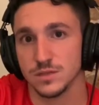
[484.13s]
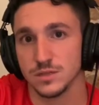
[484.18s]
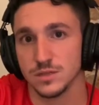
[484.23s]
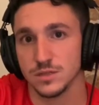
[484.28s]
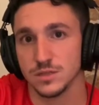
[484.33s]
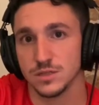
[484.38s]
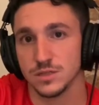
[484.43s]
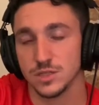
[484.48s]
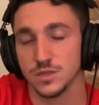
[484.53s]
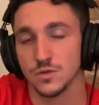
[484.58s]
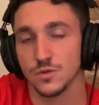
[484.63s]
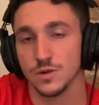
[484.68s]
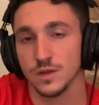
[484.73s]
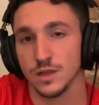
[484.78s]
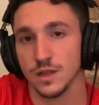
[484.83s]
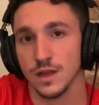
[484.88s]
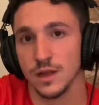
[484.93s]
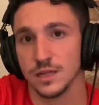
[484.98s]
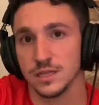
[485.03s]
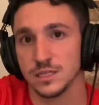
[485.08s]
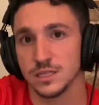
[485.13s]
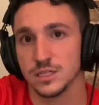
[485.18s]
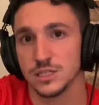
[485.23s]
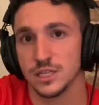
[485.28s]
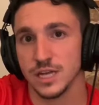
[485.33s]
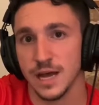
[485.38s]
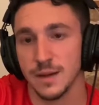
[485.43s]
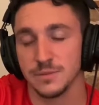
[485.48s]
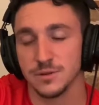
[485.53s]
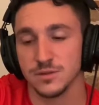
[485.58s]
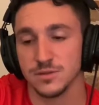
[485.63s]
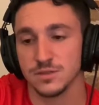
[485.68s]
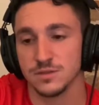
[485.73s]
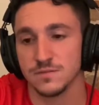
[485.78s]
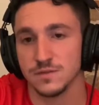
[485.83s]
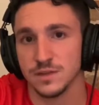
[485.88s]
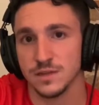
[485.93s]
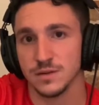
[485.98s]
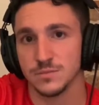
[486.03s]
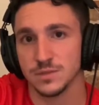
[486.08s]
storylines and chapters of
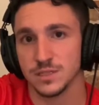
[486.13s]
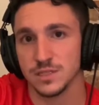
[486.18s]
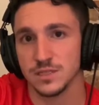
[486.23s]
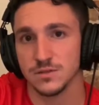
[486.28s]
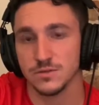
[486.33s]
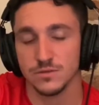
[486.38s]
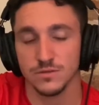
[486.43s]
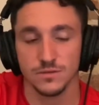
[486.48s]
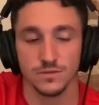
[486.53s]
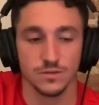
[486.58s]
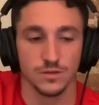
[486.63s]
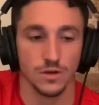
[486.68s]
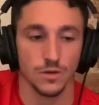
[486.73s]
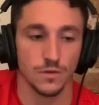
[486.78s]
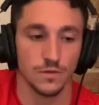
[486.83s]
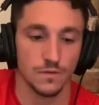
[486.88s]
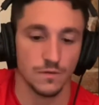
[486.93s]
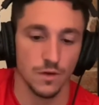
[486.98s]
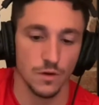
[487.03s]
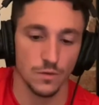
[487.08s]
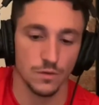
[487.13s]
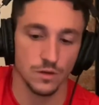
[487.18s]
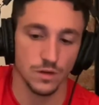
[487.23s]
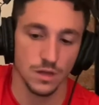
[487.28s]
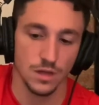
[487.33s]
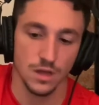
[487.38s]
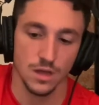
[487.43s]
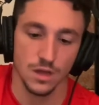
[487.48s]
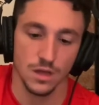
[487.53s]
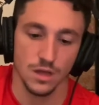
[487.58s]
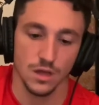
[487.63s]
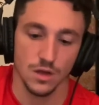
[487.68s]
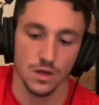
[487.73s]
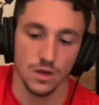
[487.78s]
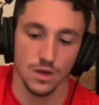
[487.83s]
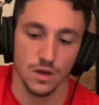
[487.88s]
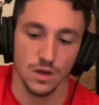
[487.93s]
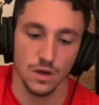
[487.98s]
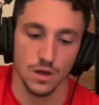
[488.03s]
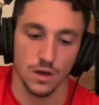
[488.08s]
the MCU going forward.
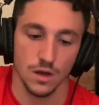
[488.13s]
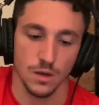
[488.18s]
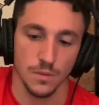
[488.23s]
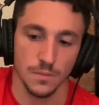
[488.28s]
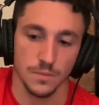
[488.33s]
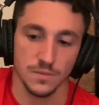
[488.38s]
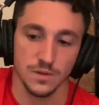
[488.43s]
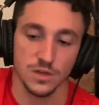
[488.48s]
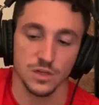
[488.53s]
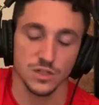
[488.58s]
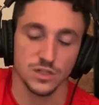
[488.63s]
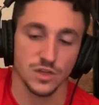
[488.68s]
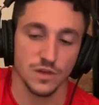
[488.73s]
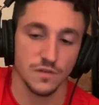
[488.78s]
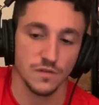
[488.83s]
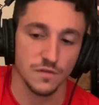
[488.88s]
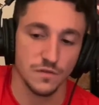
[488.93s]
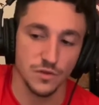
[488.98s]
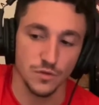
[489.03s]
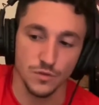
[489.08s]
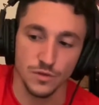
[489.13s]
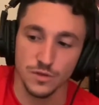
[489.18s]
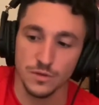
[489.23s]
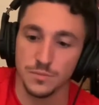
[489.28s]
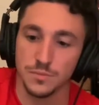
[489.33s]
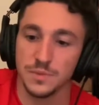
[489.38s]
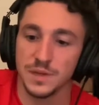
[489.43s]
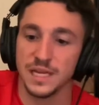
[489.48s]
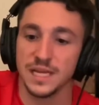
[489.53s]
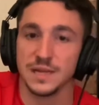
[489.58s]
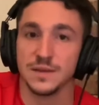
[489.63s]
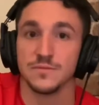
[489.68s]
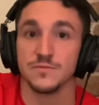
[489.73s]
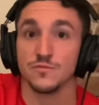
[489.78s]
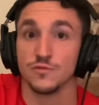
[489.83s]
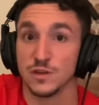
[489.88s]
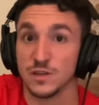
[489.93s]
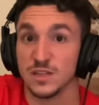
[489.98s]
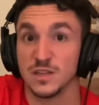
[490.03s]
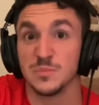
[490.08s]
A few of them being
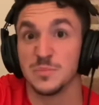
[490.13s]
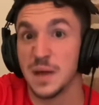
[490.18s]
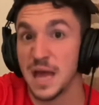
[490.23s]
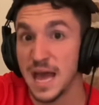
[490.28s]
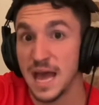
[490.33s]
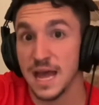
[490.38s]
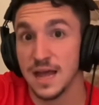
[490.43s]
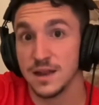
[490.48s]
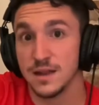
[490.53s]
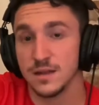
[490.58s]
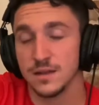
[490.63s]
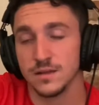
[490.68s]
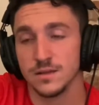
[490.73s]
really bad,